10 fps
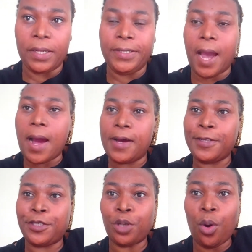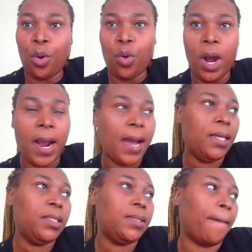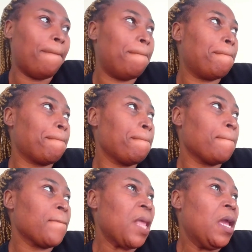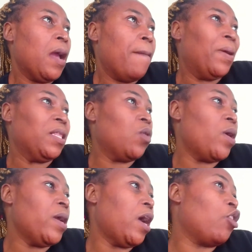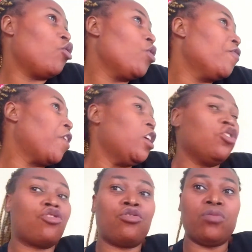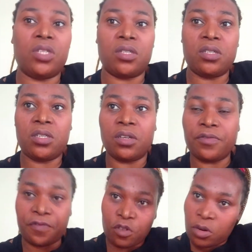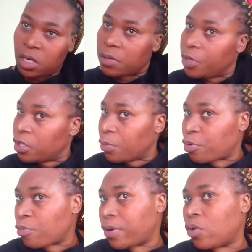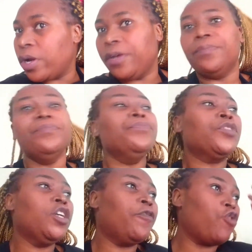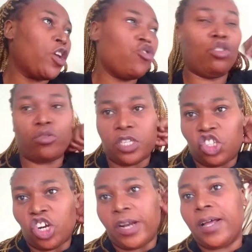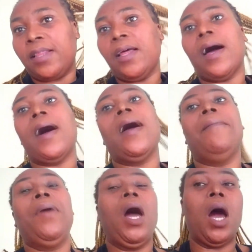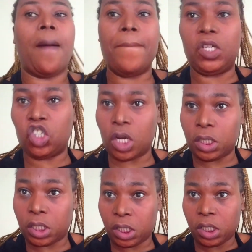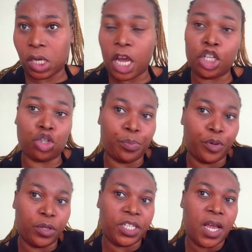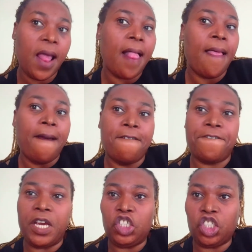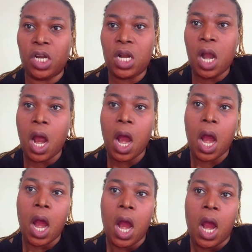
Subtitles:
Yeah, so guys, by the way, I don't know if I introduced this vlog in the proper way. If you are new to this channel, I'm Amish D. I do beauty, fashion,